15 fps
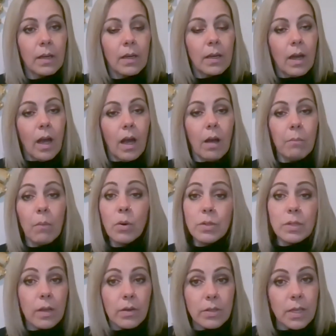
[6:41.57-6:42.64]
Mm-hmm. Uh,
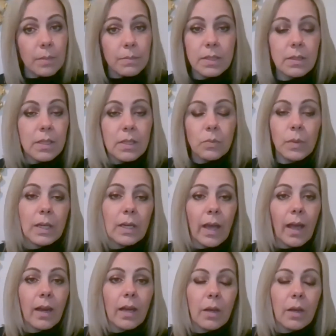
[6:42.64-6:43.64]
most other substances we can.